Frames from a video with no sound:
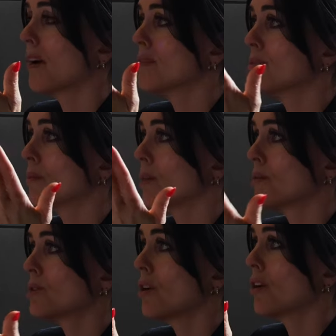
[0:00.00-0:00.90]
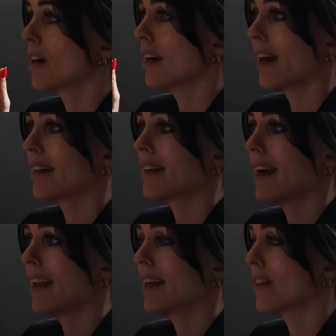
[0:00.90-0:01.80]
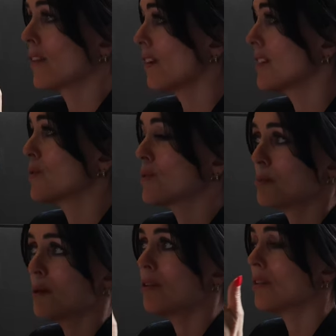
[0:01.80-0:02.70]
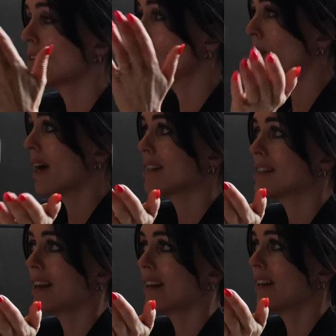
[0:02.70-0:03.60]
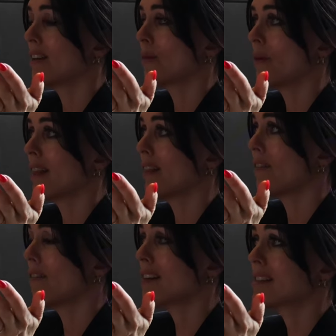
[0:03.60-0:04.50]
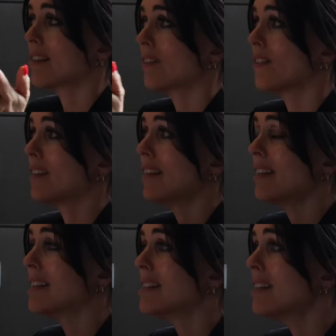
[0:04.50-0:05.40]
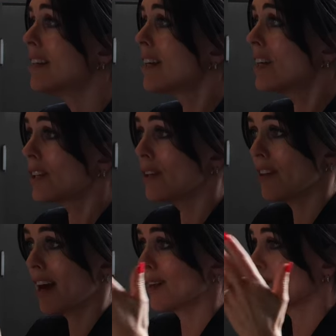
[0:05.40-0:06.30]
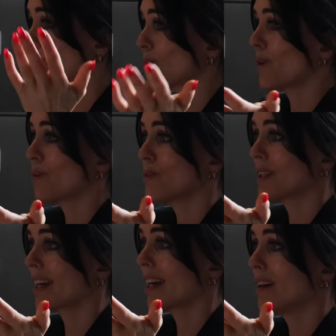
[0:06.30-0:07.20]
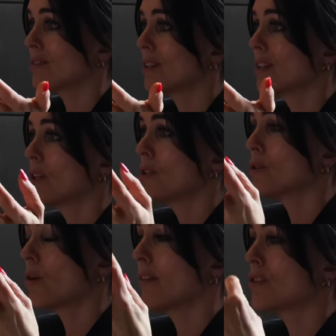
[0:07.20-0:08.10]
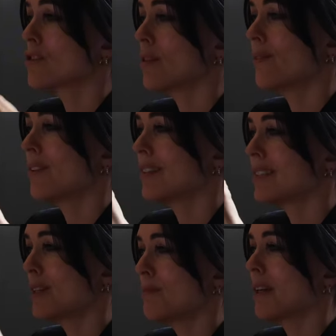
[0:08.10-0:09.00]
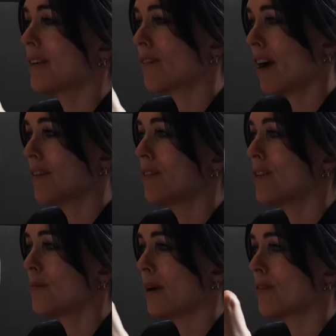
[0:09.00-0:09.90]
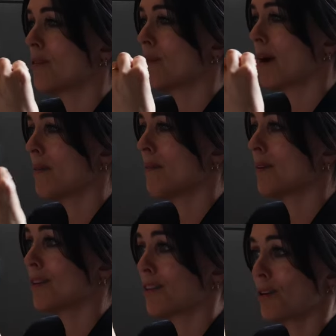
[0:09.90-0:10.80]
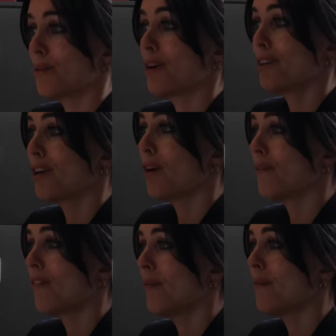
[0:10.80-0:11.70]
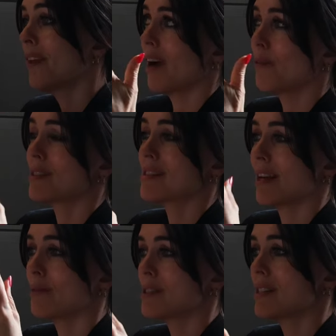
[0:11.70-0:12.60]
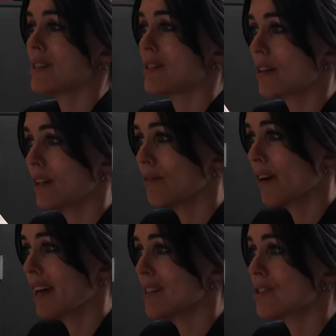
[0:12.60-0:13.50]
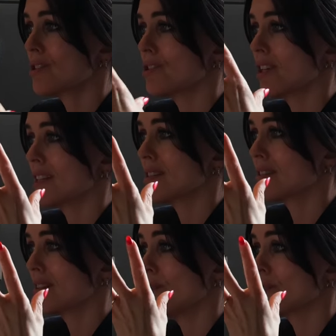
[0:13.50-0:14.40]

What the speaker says: parents when I was younger like that. Like if the fence is broken, they went and they fixed it. If they didn't, the animals are all going to get out. So, and there's something deeply grounding about remembering, where you come from. I wouldn't say I was necessarily raised to chase